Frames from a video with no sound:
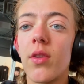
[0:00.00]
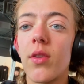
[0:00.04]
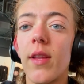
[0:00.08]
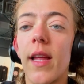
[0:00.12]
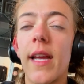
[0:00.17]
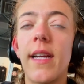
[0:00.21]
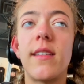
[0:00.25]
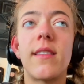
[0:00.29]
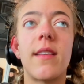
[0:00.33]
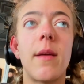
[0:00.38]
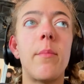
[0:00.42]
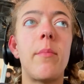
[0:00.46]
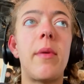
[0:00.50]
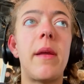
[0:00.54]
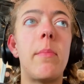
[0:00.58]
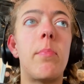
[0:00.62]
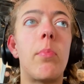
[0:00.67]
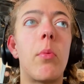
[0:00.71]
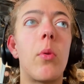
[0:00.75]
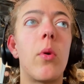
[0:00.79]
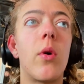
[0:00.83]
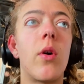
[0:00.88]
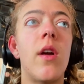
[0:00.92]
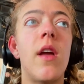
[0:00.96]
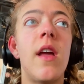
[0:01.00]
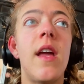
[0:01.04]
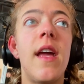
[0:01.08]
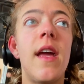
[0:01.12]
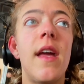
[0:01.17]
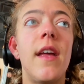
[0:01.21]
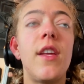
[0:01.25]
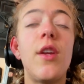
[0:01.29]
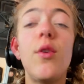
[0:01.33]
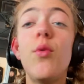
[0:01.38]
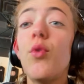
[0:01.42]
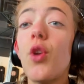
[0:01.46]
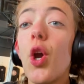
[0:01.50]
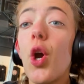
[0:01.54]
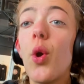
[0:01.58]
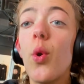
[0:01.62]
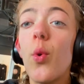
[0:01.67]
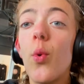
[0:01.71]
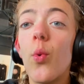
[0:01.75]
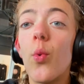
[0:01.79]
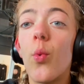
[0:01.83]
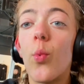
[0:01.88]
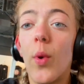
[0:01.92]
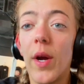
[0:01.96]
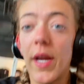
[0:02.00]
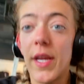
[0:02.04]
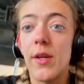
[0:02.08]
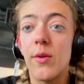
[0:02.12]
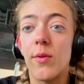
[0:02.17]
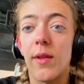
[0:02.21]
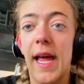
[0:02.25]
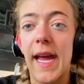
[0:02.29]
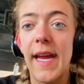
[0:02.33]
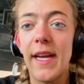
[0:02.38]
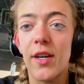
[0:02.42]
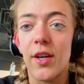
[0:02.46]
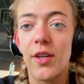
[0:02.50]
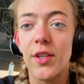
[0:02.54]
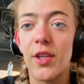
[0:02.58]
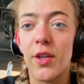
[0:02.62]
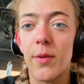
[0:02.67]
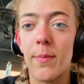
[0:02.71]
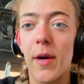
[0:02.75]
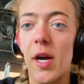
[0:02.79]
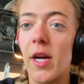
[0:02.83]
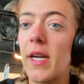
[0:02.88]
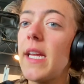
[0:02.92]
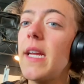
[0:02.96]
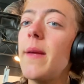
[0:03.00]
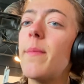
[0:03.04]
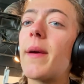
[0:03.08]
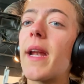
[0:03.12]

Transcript: Like some people, you know what you like on your body,